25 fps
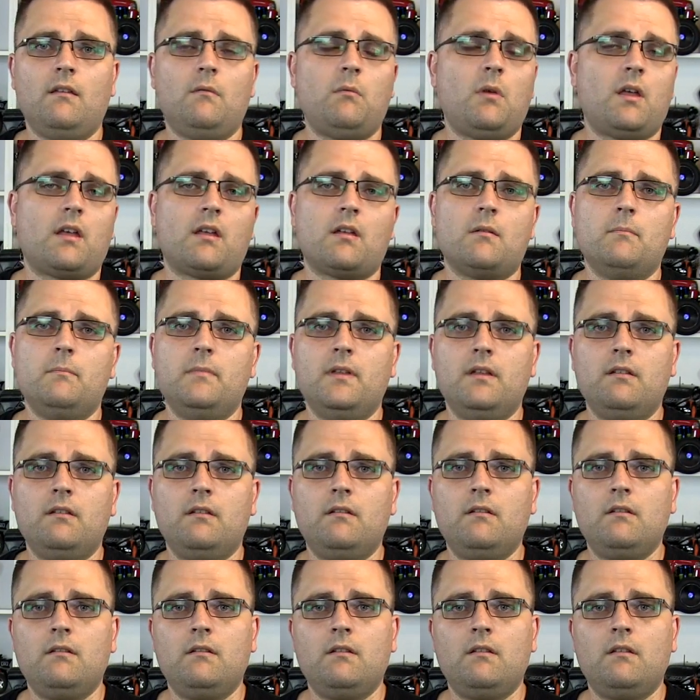Welcome.
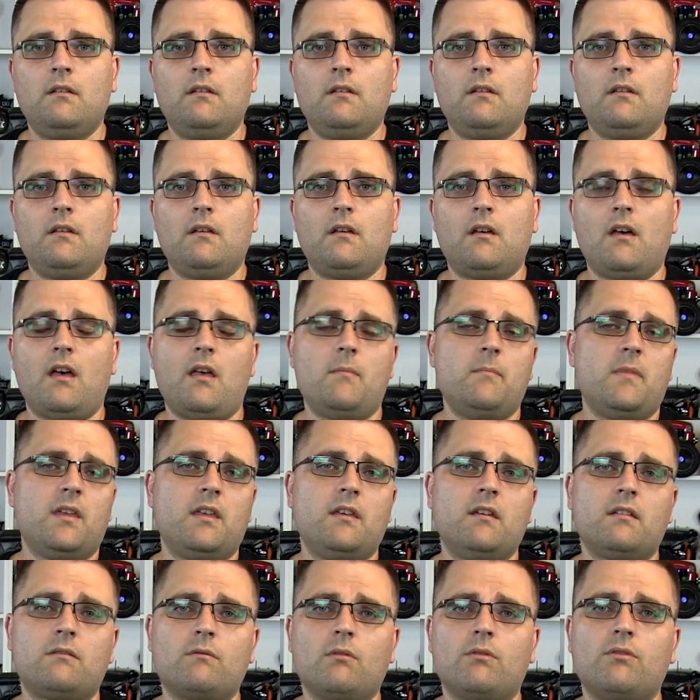I'm
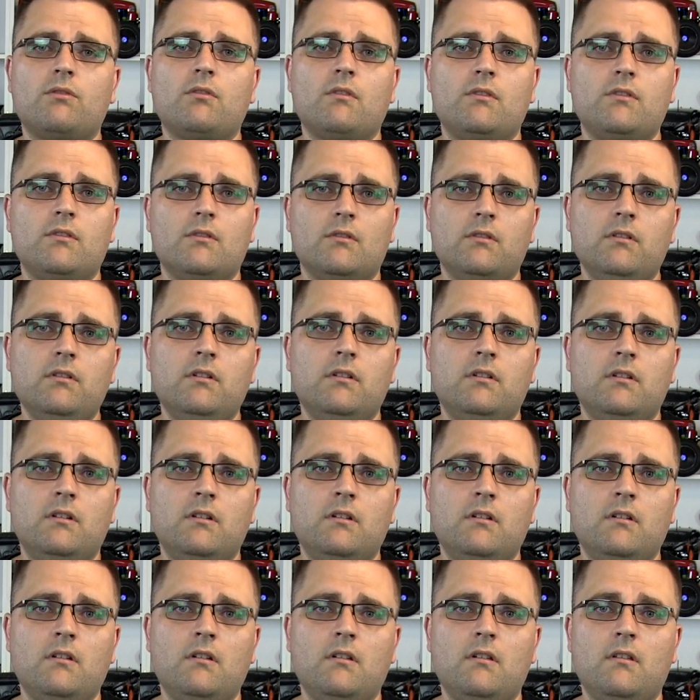here to show you
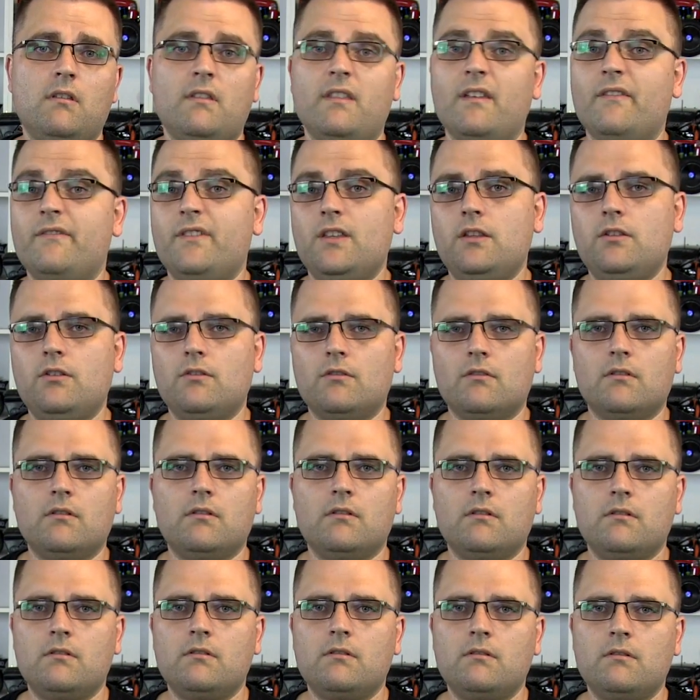the
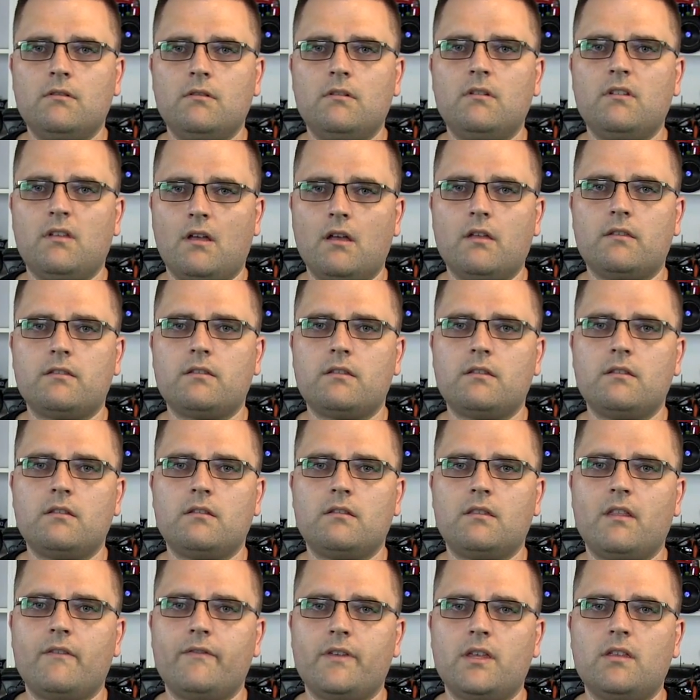video. Yes,
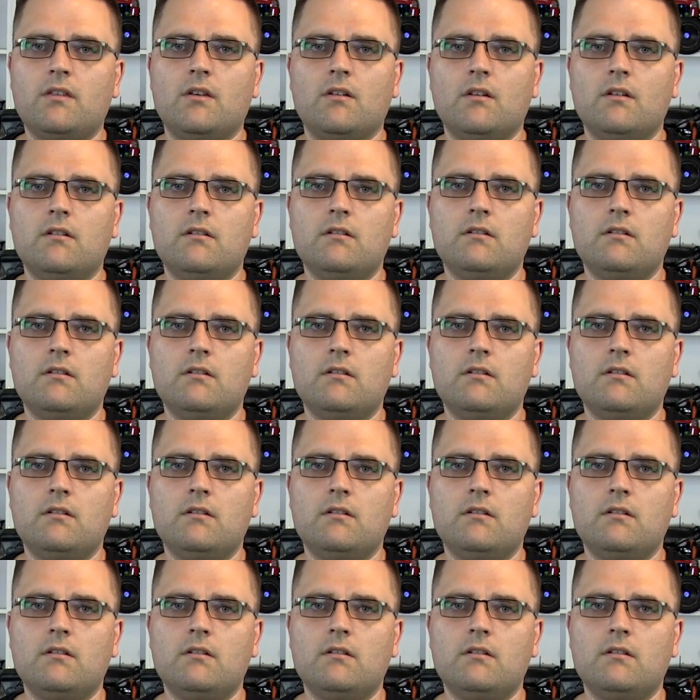the video.